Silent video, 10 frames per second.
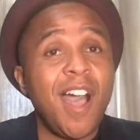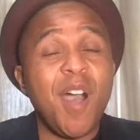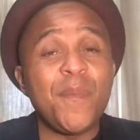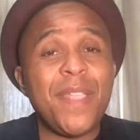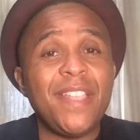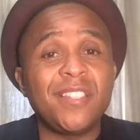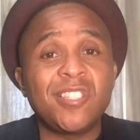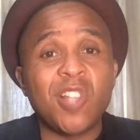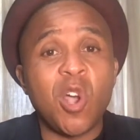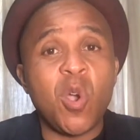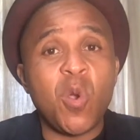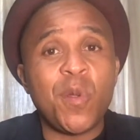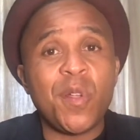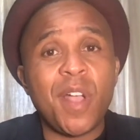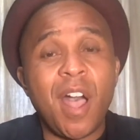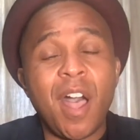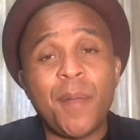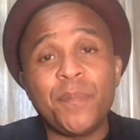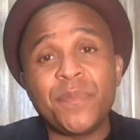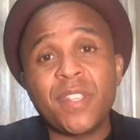um, is so
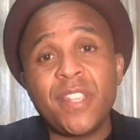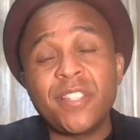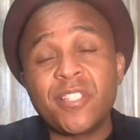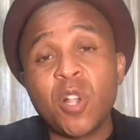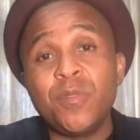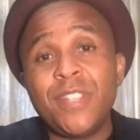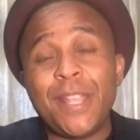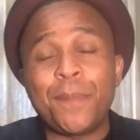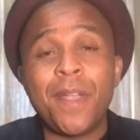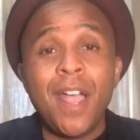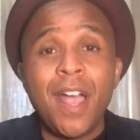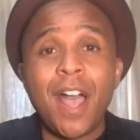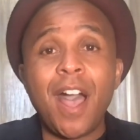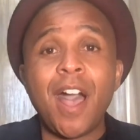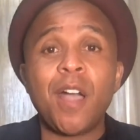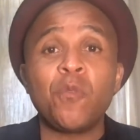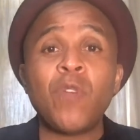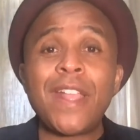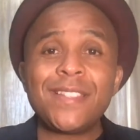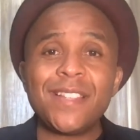um, is so deep. Uh,
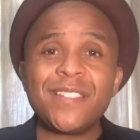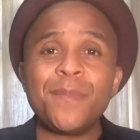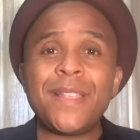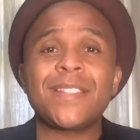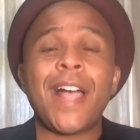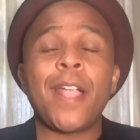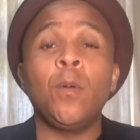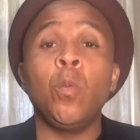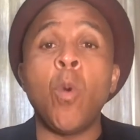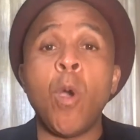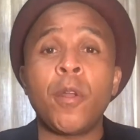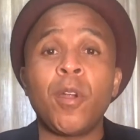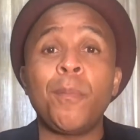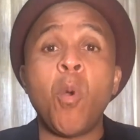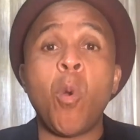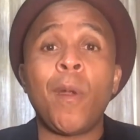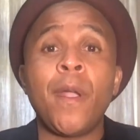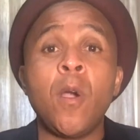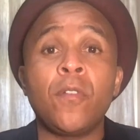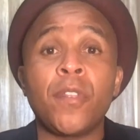racism is like water pouring
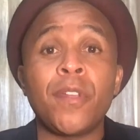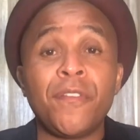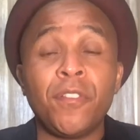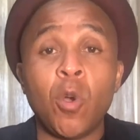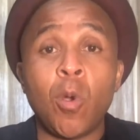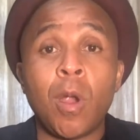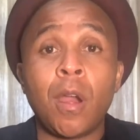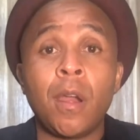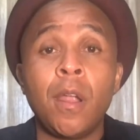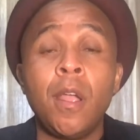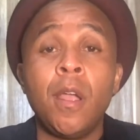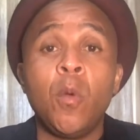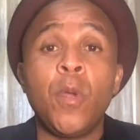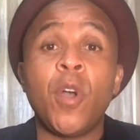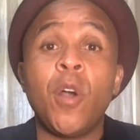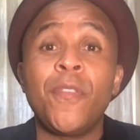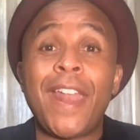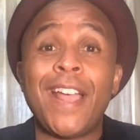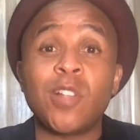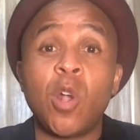over the floor with that
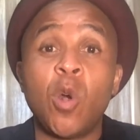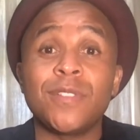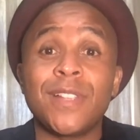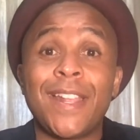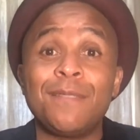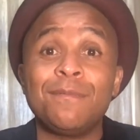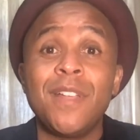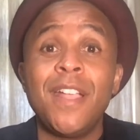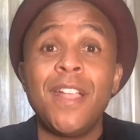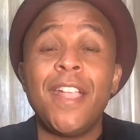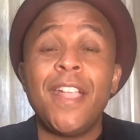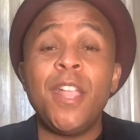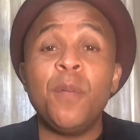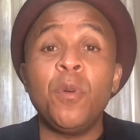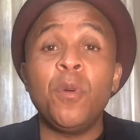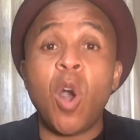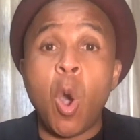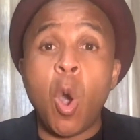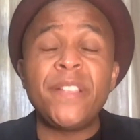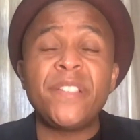has holes in it. It will
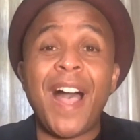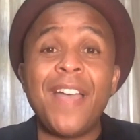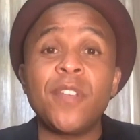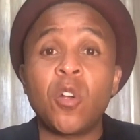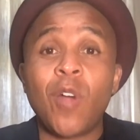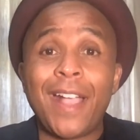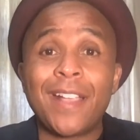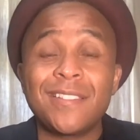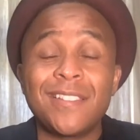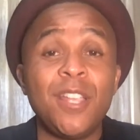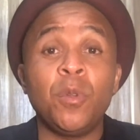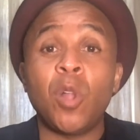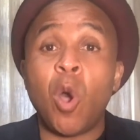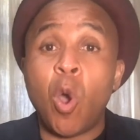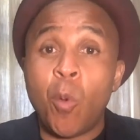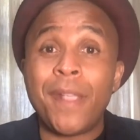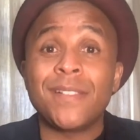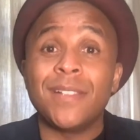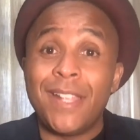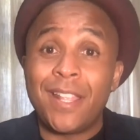always find the cracks. It will
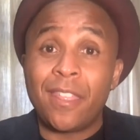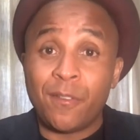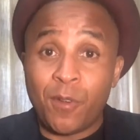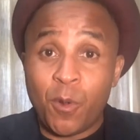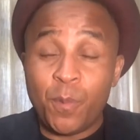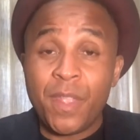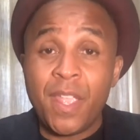always leak through.